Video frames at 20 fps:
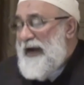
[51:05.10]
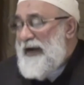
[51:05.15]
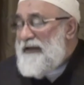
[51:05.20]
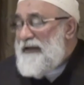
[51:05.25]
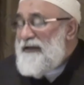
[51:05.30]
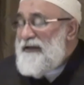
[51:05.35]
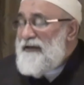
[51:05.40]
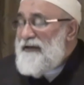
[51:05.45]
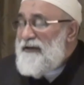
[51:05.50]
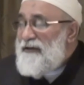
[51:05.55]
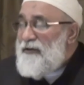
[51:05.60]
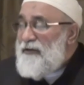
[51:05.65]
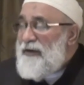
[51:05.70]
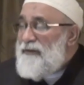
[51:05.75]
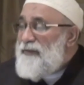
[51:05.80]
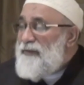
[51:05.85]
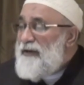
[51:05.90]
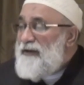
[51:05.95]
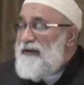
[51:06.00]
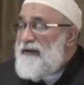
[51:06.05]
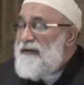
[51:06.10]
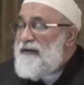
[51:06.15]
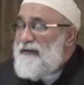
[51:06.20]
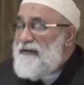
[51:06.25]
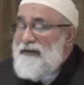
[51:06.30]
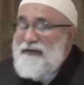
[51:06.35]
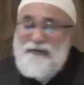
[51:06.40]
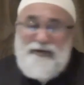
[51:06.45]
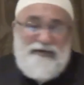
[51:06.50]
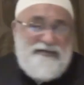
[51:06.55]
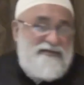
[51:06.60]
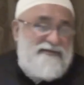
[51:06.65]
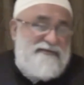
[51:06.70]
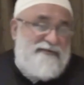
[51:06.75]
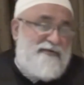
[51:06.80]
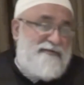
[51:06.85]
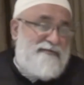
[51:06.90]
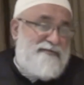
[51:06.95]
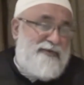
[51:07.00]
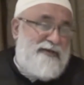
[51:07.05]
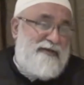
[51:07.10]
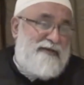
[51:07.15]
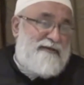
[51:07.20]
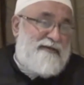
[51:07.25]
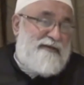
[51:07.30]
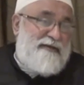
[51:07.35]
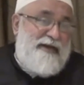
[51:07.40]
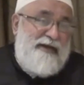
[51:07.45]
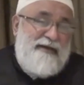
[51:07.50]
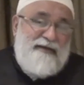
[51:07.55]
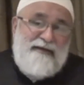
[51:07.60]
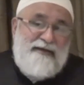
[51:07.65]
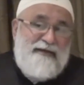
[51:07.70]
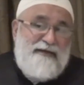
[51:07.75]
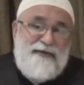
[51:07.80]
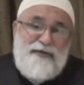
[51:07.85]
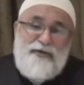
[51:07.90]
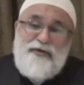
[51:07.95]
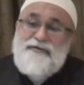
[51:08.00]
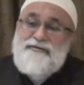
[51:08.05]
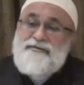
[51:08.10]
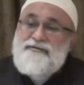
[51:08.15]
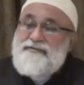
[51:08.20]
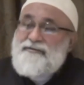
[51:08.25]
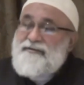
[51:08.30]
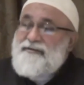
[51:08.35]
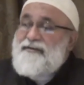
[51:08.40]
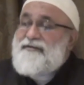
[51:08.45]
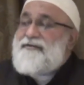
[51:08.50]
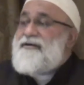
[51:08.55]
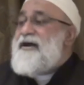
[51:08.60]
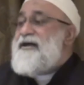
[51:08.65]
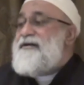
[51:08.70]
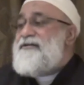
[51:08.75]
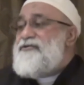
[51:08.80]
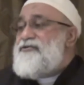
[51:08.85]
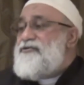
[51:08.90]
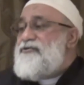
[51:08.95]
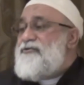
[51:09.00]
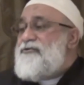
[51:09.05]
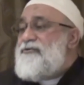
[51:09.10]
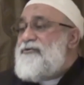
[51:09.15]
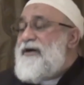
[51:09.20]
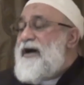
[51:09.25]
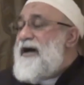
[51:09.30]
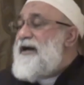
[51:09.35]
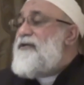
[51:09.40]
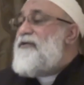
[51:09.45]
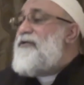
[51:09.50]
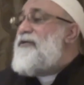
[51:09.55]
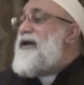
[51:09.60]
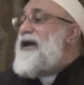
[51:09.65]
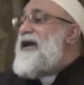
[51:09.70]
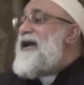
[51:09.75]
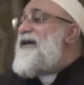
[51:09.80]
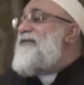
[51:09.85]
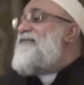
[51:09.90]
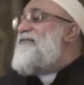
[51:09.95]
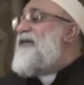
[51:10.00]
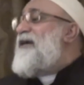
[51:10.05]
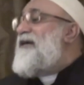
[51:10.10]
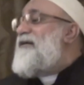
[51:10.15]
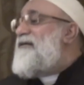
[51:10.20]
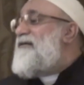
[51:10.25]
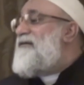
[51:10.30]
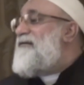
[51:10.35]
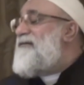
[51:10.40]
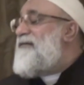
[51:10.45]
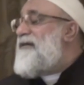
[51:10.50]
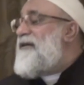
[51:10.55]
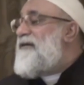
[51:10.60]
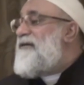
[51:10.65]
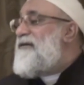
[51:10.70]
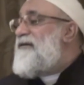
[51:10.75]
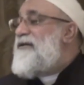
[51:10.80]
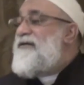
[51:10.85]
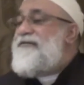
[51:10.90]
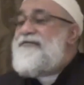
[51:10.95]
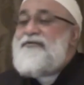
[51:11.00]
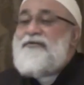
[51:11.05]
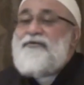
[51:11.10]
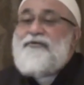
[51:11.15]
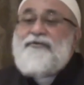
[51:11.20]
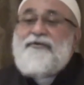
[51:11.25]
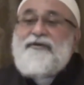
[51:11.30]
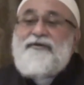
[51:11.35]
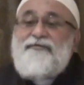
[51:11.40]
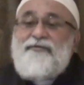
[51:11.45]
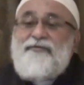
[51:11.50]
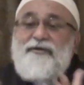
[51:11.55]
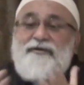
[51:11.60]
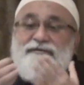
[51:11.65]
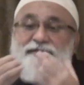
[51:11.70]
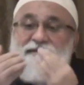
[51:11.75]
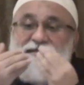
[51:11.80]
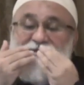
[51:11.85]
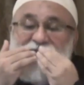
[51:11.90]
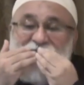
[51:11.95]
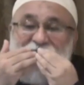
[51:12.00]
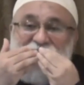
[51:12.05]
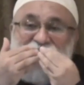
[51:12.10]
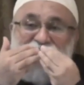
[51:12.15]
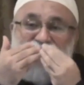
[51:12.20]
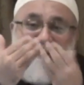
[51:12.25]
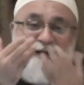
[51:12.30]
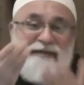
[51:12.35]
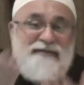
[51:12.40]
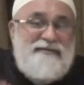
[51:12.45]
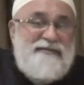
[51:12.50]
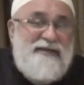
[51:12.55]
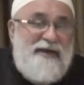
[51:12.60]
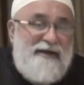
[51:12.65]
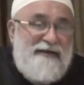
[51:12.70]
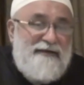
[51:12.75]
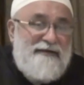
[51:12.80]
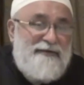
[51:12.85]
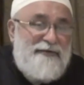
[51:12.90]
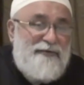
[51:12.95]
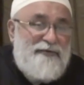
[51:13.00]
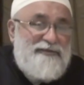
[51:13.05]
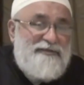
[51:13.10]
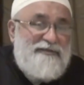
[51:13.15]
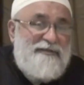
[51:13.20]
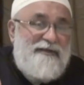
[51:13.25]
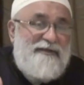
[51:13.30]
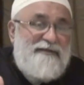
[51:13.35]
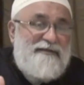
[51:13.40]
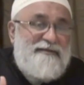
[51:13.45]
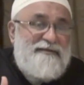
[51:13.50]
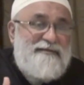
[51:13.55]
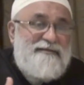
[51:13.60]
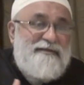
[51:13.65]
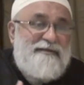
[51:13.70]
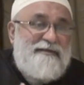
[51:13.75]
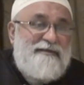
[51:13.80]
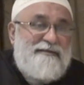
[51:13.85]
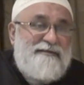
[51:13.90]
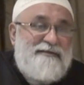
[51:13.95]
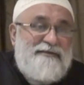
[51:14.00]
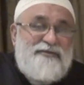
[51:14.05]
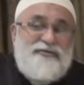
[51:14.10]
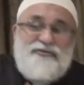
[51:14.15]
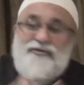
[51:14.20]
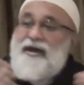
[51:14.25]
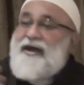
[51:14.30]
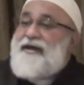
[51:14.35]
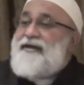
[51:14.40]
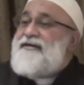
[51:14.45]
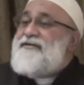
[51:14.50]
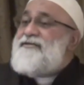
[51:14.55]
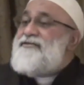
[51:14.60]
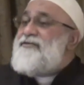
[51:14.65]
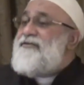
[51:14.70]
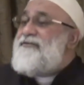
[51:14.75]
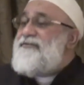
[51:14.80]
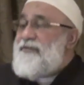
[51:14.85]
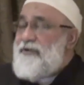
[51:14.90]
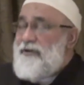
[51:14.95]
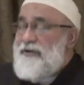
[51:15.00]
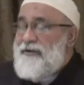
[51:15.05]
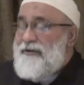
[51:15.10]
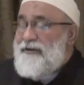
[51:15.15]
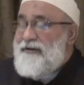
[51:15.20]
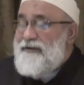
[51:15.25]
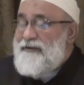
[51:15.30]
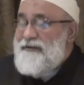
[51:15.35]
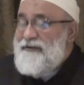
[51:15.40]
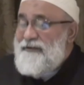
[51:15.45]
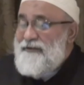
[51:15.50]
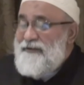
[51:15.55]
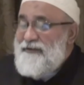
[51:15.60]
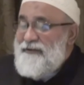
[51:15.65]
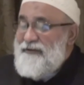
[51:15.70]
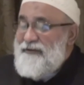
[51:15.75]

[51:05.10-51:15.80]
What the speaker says: Ali, you are making a request from me that I cannot grant you. I don't have anything. If you can just touch my tongue, you see it is the driest of all.